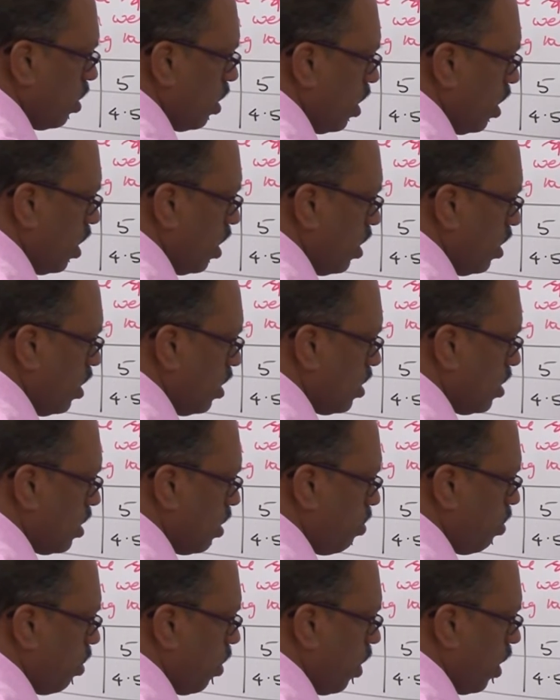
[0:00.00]
here this is
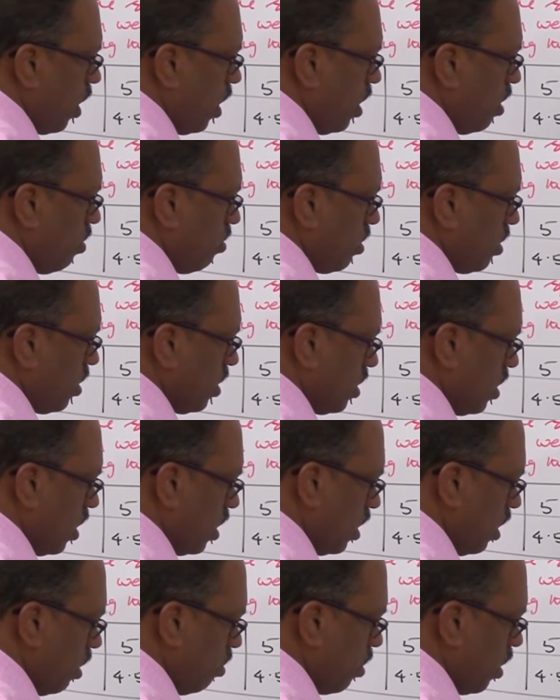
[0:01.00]
a point which is
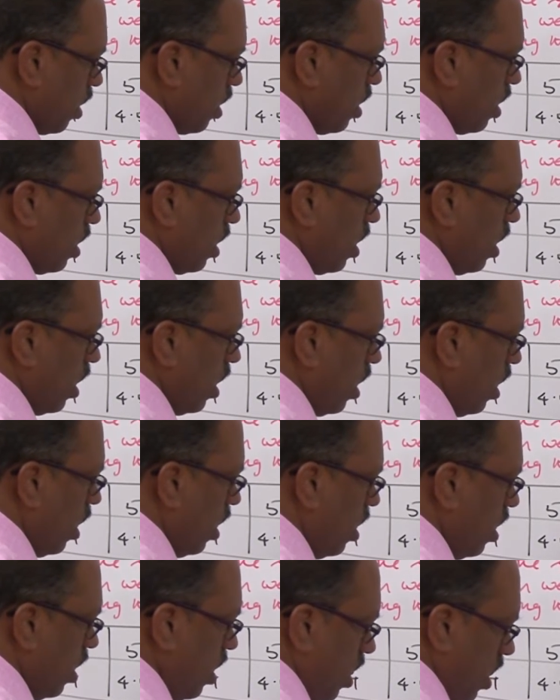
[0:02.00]
nothing but, here
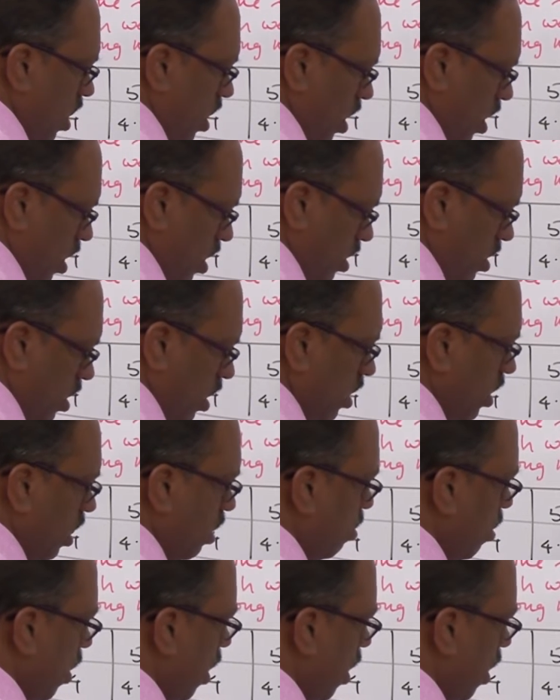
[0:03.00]
it is nothing